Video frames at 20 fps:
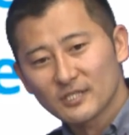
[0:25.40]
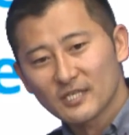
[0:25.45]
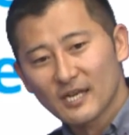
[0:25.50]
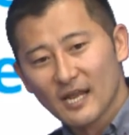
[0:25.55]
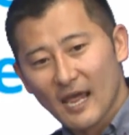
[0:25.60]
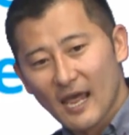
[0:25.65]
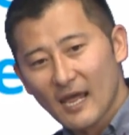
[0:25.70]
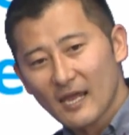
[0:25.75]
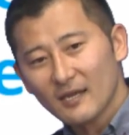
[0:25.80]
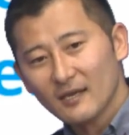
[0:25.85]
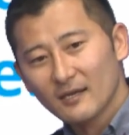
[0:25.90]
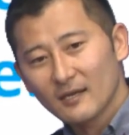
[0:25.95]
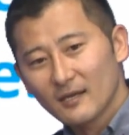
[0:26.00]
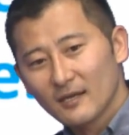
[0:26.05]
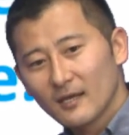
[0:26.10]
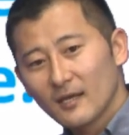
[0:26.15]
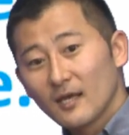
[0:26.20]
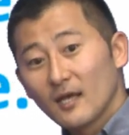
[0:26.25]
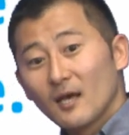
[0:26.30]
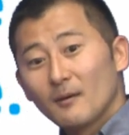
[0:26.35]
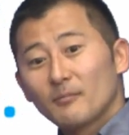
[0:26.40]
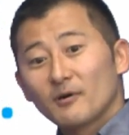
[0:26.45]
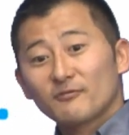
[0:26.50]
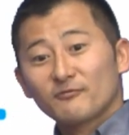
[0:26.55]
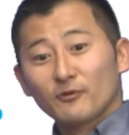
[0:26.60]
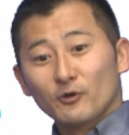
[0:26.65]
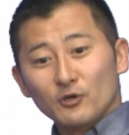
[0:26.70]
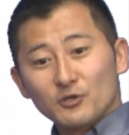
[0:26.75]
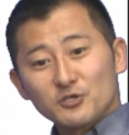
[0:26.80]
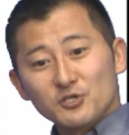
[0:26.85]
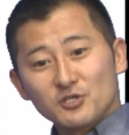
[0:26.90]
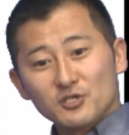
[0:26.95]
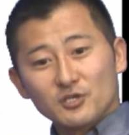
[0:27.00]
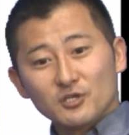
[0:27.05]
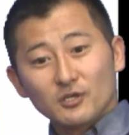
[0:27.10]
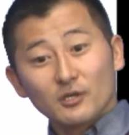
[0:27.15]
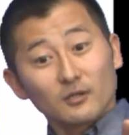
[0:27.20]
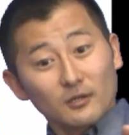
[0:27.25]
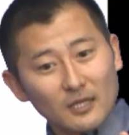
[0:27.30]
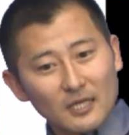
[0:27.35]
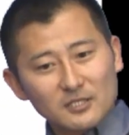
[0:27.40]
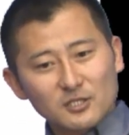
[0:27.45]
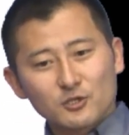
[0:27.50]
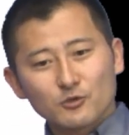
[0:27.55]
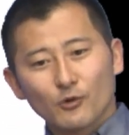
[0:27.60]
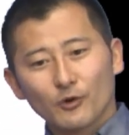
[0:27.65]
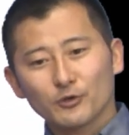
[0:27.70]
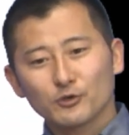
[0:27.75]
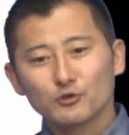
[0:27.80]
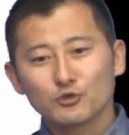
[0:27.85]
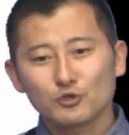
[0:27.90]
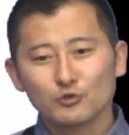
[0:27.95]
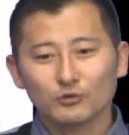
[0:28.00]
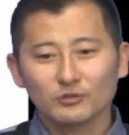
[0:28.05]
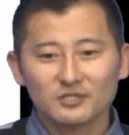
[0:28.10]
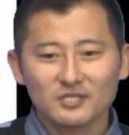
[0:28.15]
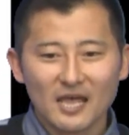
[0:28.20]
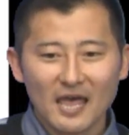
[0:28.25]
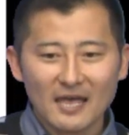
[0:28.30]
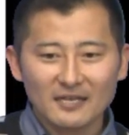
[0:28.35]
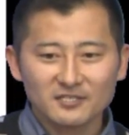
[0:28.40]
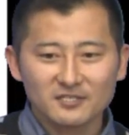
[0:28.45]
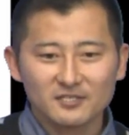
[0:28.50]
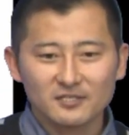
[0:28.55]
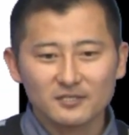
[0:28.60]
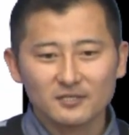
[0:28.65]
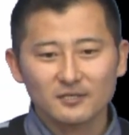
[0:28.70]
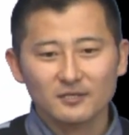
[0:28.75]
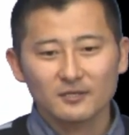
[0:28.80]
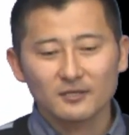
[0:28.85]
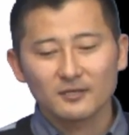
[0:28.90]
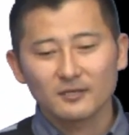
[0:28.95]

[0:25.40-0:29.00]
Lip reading: today. But first, let's do our usual test.